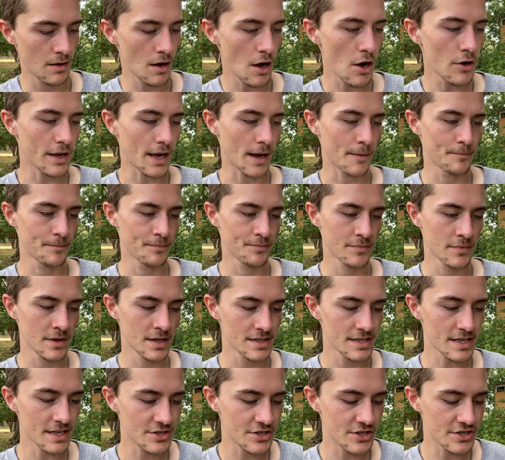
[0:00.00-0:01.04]
Okay,
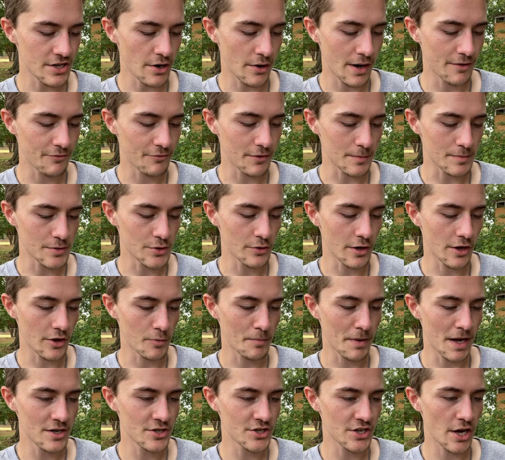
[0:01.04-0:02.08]
so let's just go ahead and flip to another
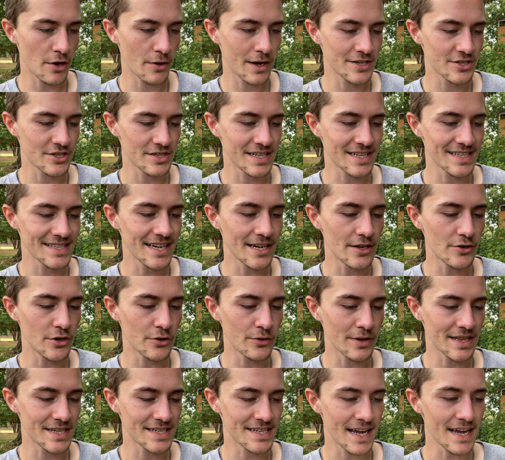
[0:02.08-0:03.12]
page and go ahead and just continue
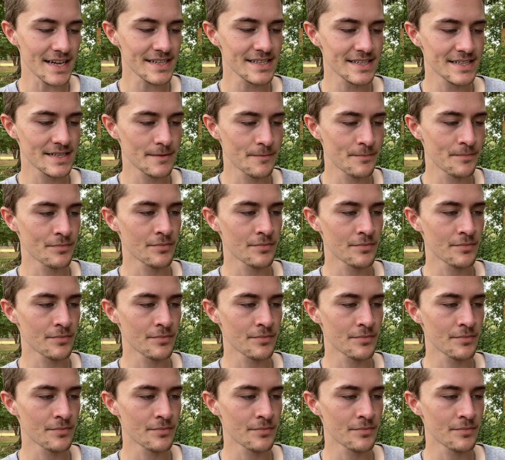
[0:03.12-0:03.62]
doing the test.